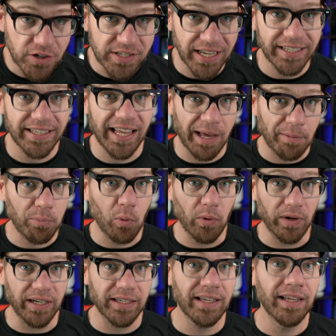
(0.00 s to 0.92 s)
at that
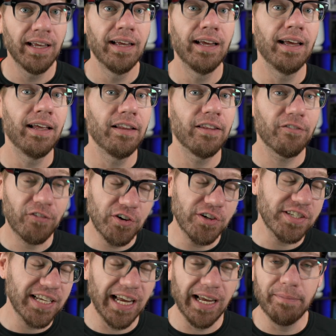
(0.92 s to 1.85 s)
point. The
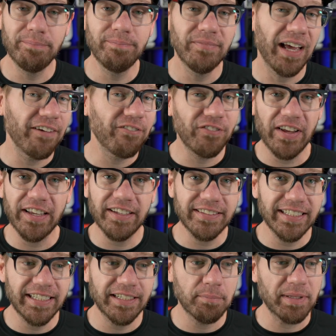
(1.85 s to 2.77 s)
first time I
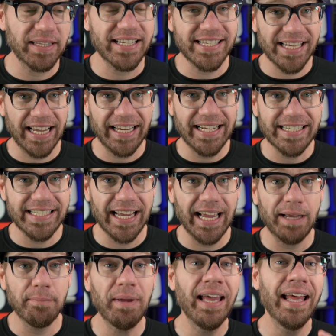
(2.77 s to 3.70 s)
failed it, but the second
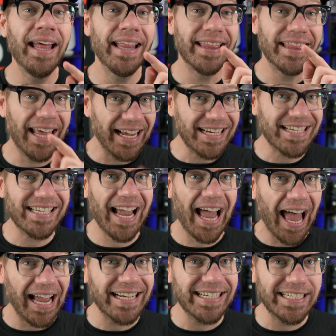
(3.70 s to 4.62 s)
time, thanks to
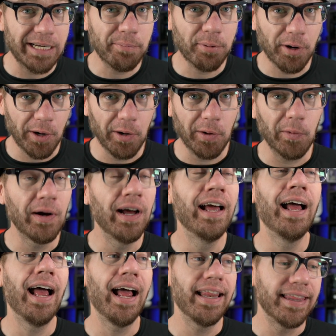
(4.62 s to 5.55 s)
IT Pro,
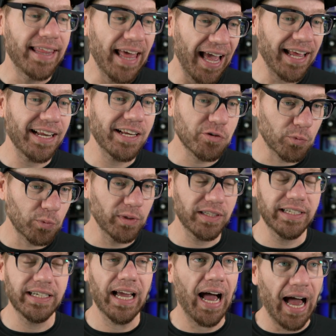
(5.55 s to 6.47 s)
that is
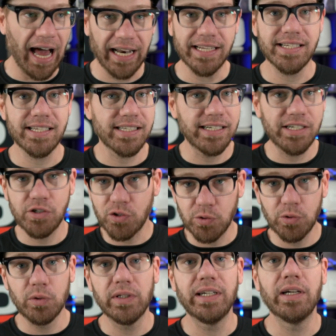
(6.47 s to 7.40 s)
really honestly
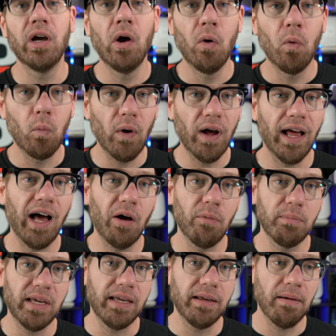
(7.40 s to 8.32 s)
truly what helped
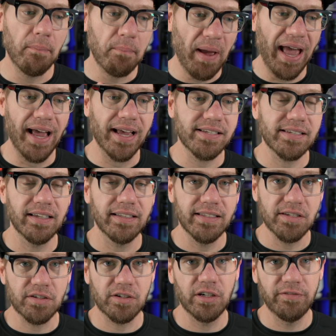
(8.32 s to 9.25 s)
me pass
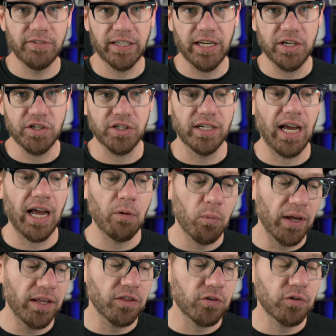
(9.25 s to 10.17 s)
the certification i
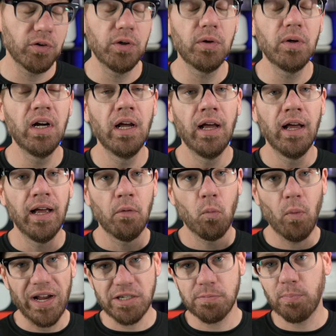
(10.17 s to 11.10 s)
went through
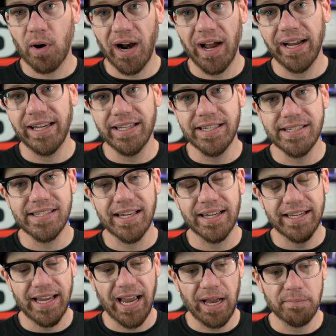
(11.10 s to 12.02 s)
wes bryan's
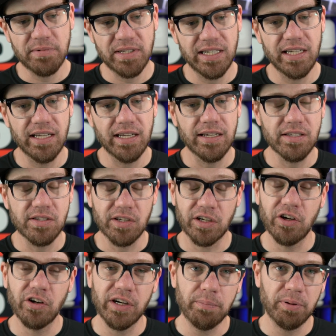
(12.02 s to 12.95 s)
comptia
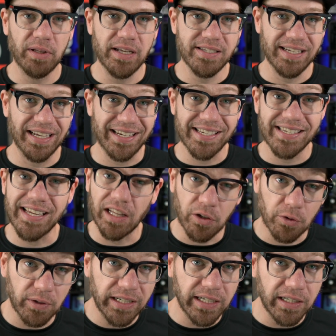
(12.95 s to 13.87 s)
security plus
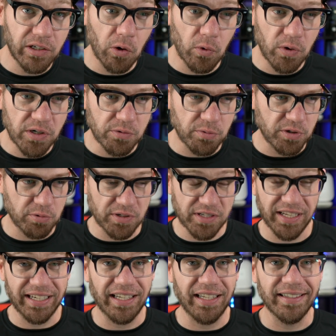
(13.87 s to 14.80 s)
accelerated course which was
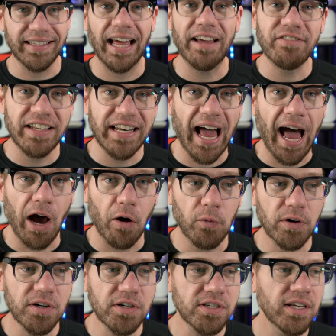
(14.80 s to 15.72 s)
like 11
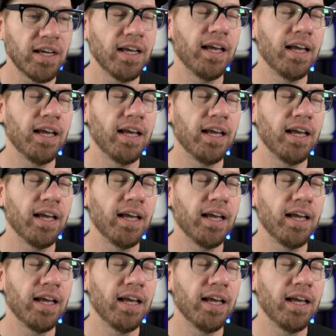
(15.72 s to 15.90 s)
hours